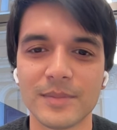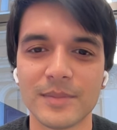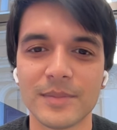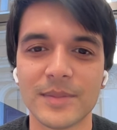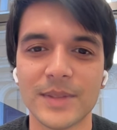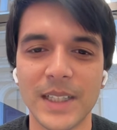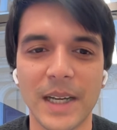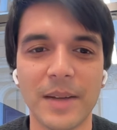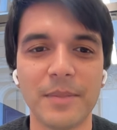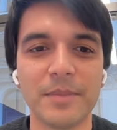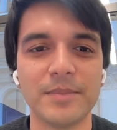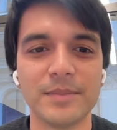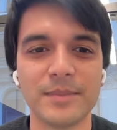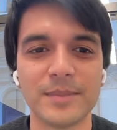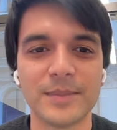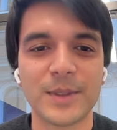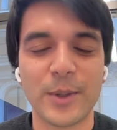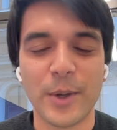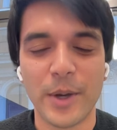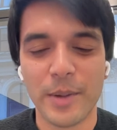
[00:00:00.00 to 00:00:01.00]
Yeah,
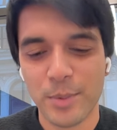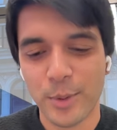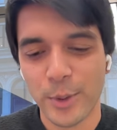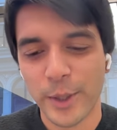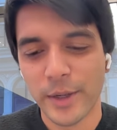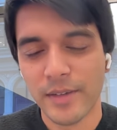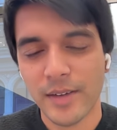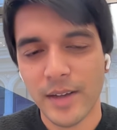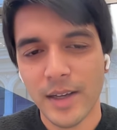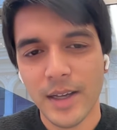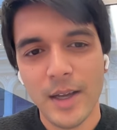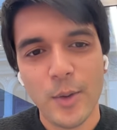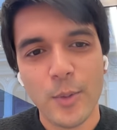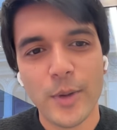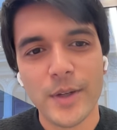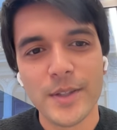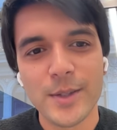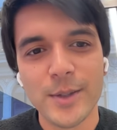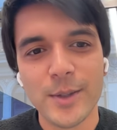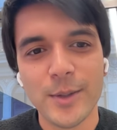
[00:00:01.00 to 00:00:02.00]
great point.
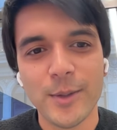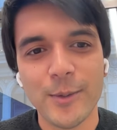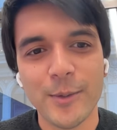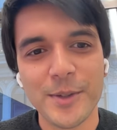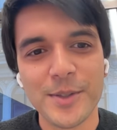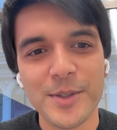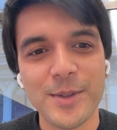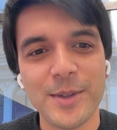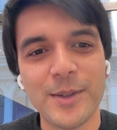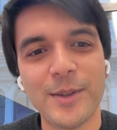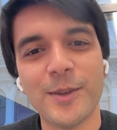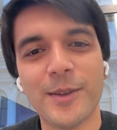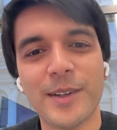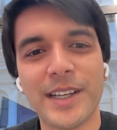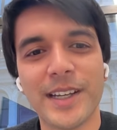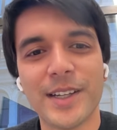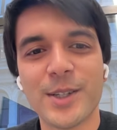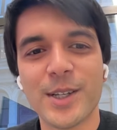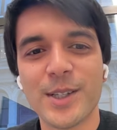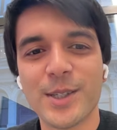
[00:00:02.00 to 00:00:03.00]
Once you once you get
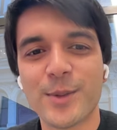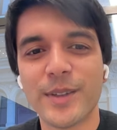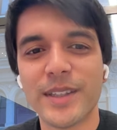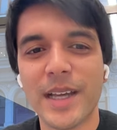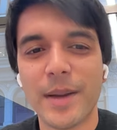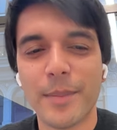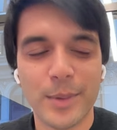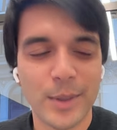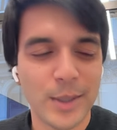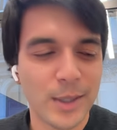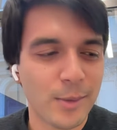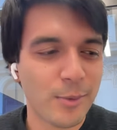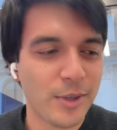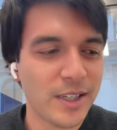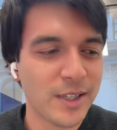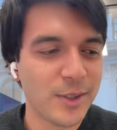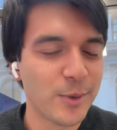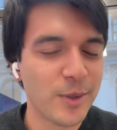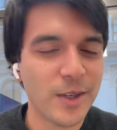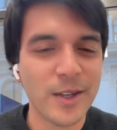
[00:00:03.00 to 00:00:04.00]
a chance to read that book, we
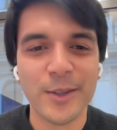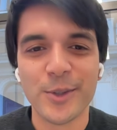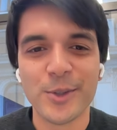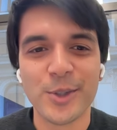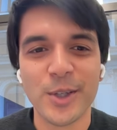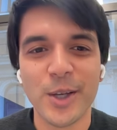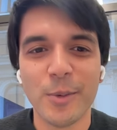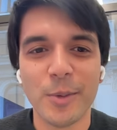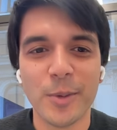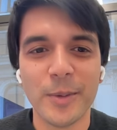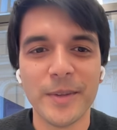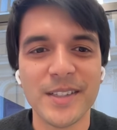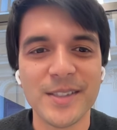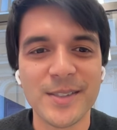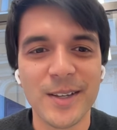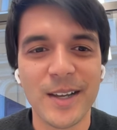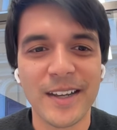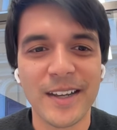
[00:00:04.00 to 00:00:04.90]
can do another show where we just talk